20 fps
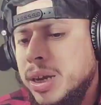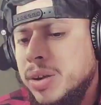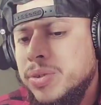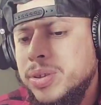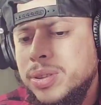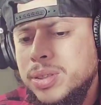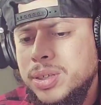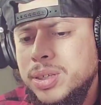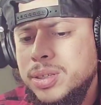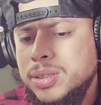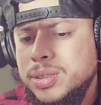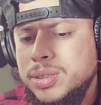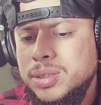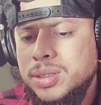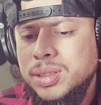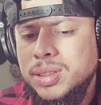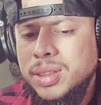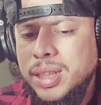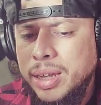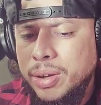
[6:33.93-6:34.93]
everything is
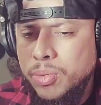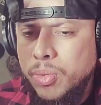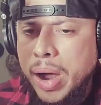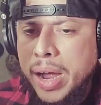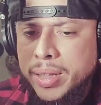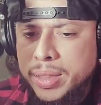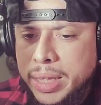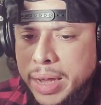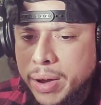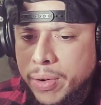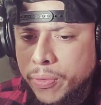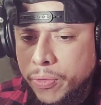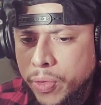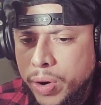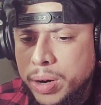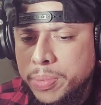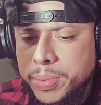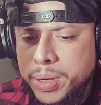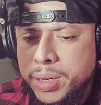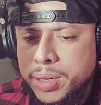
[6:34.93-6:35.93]
like right there in
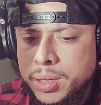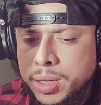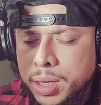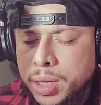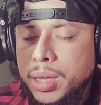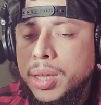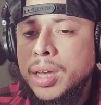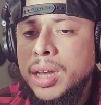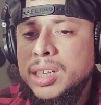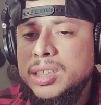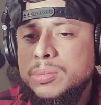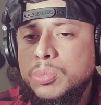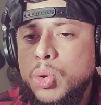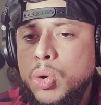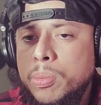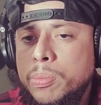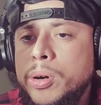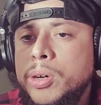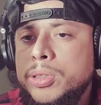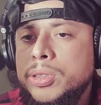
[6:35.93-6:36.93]
front of me. It's
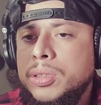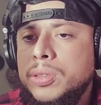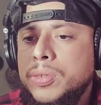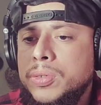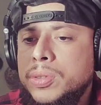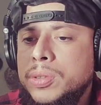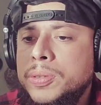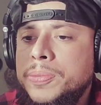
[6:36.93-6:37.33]
more immersive.